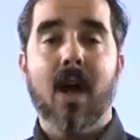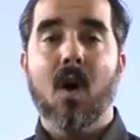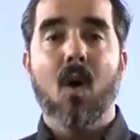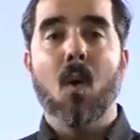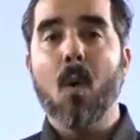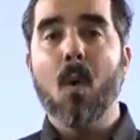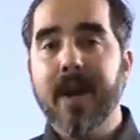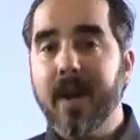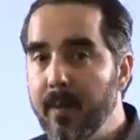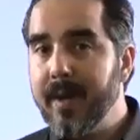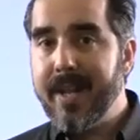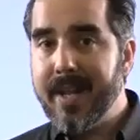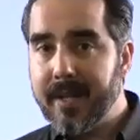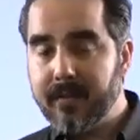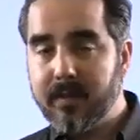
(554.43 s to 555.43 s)
whatever it
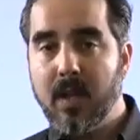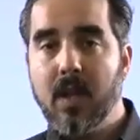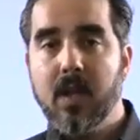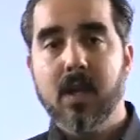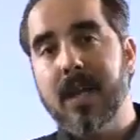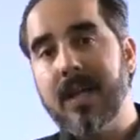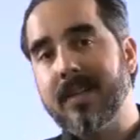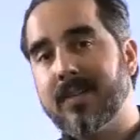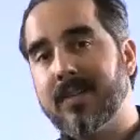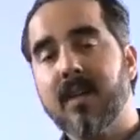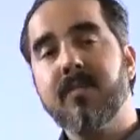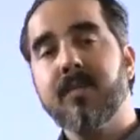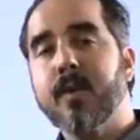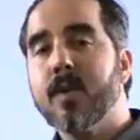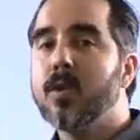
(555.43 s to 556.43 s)
is, it's time
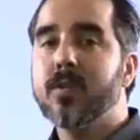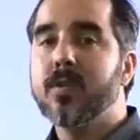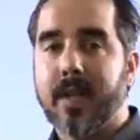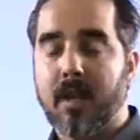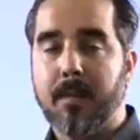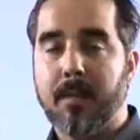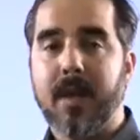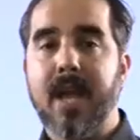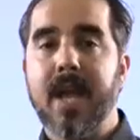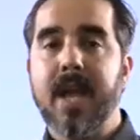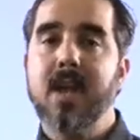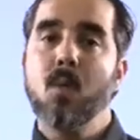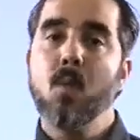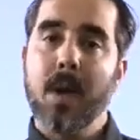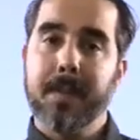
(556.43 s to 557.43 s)
for you to set up
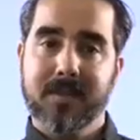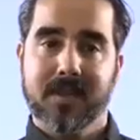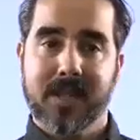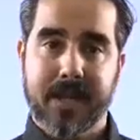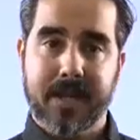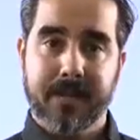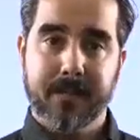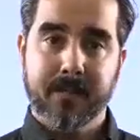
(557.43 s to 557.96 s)
a website.